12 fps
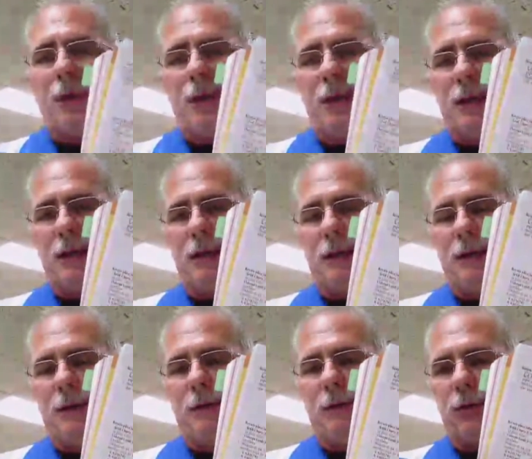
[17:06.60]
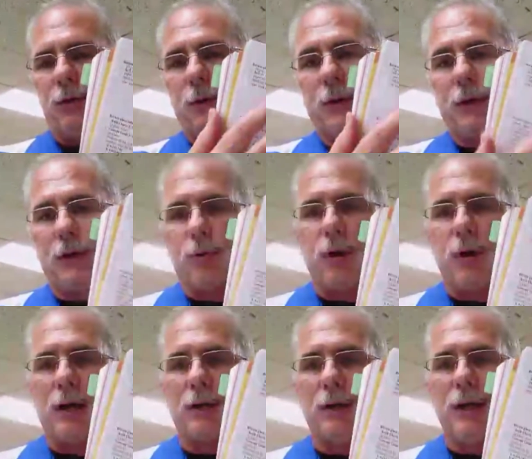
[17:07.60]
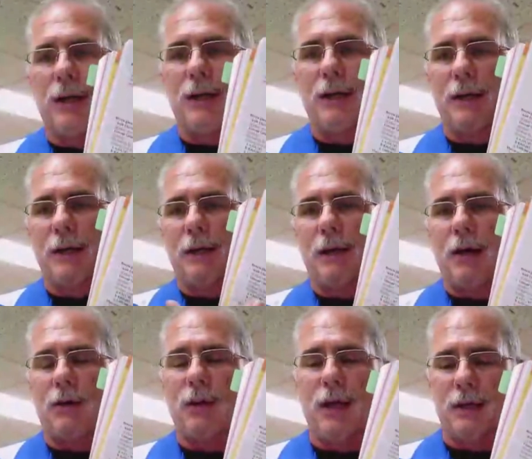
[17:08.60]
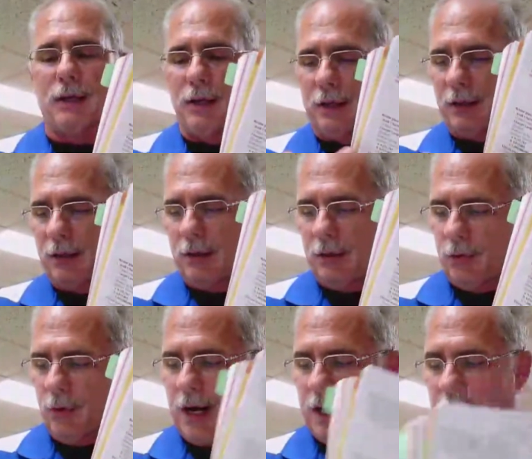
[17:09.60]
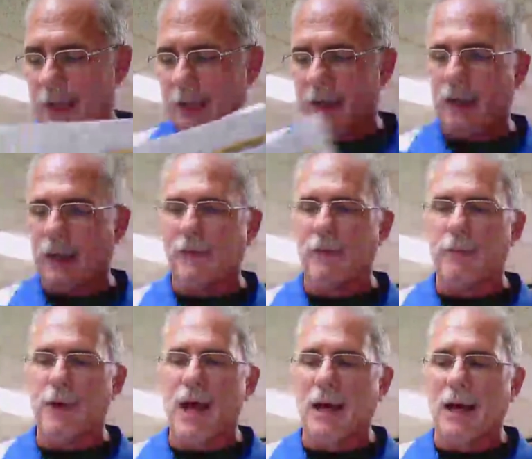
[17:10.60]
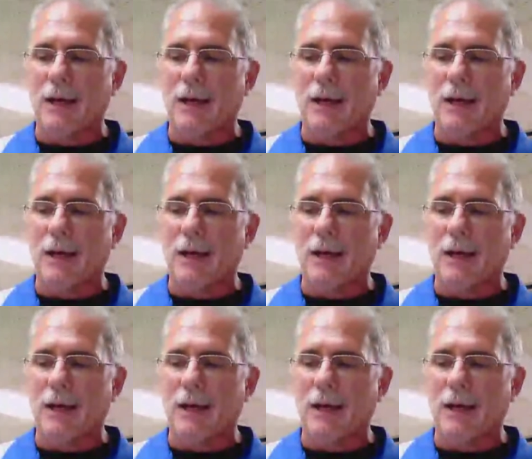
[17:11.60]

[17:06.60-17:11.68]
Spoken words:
it correctly, and I'll collect it, grade it, give it back.